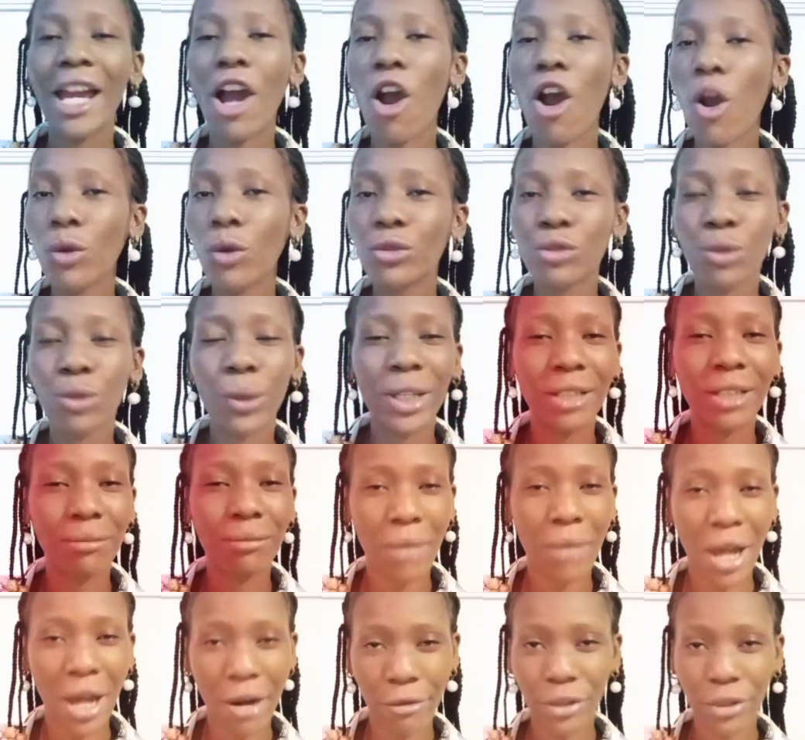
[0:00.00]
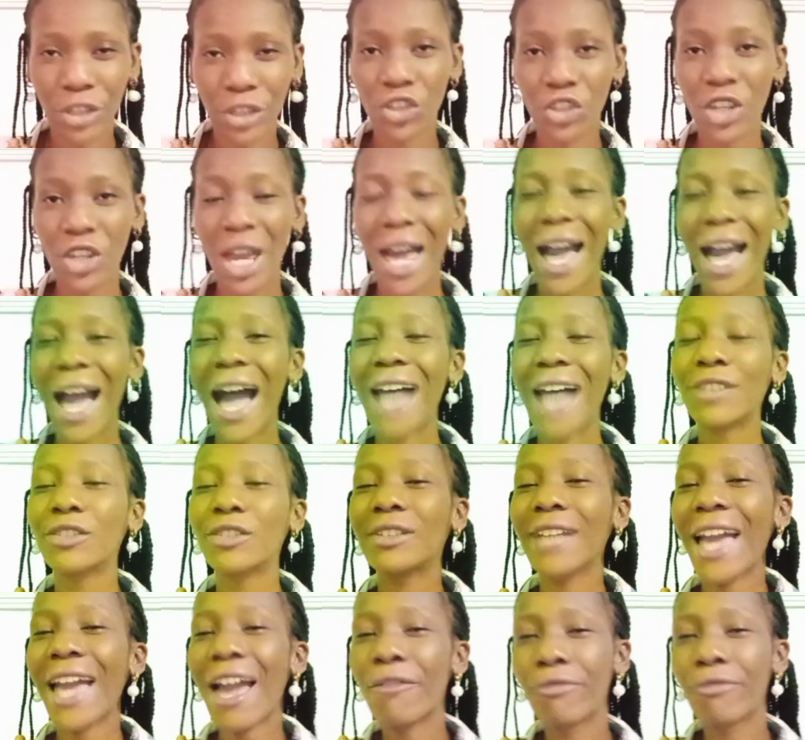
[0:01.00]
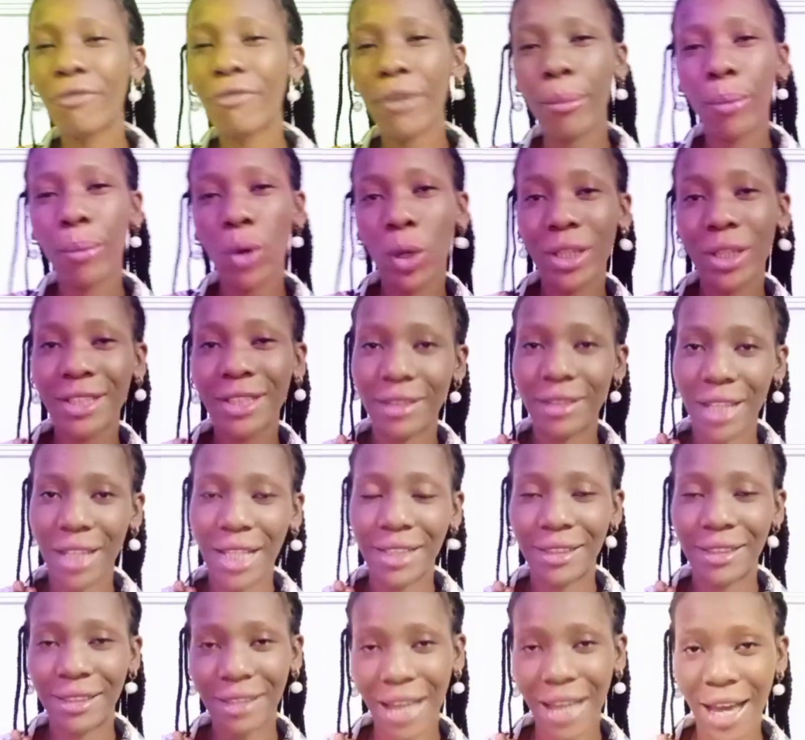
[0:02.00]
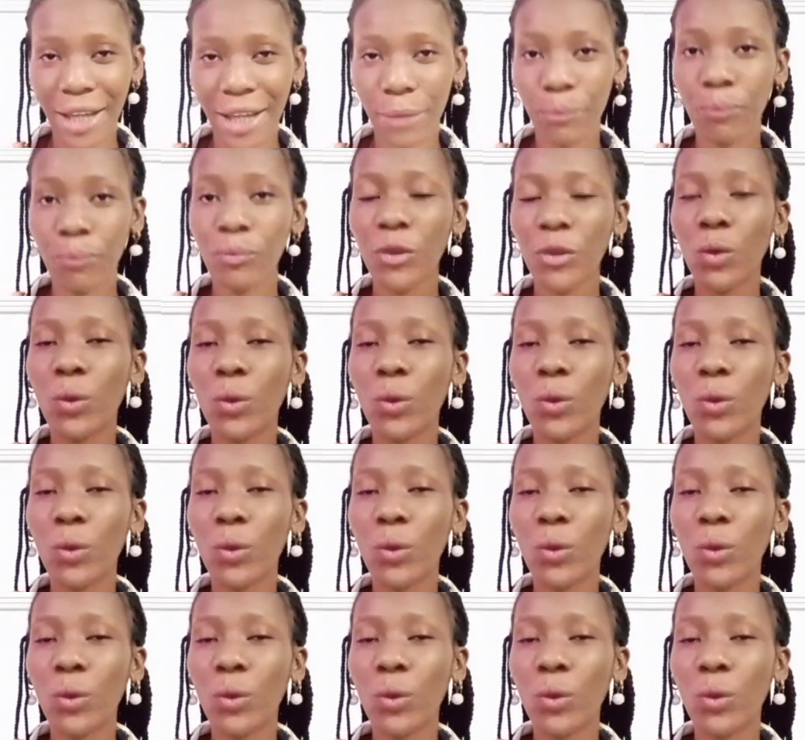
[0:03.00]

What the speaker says: Also in marriage, at every point in time,